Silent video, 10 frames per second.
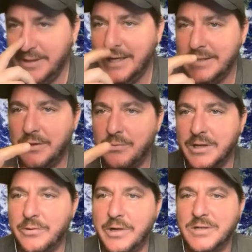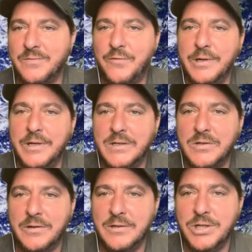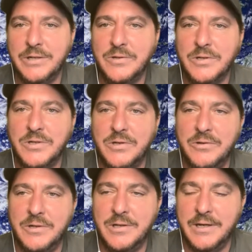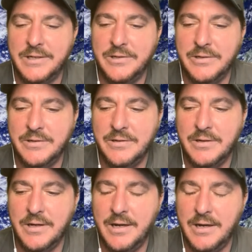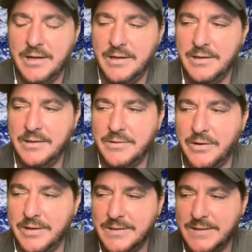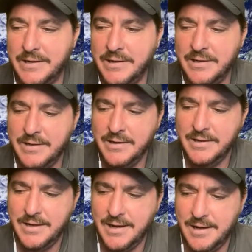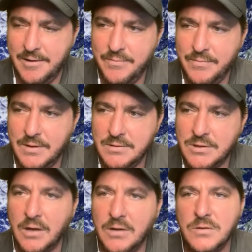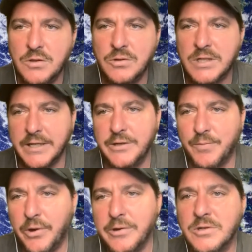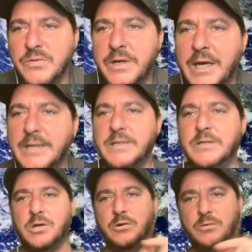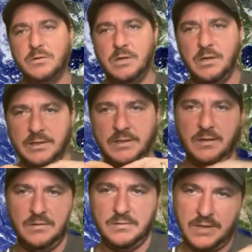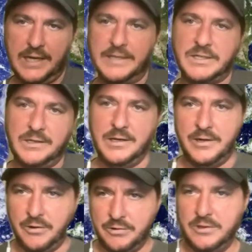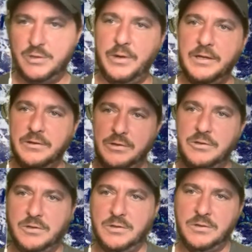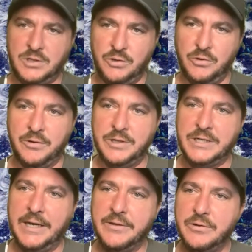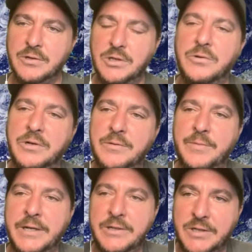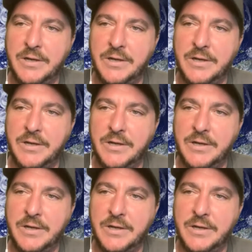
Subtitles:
ask you one question before you get started, Gio, just so you can collect your thoughts there. You said you're partners with Casey. So is Casey an owner as well, or you two own it together, or do you own it by yourself?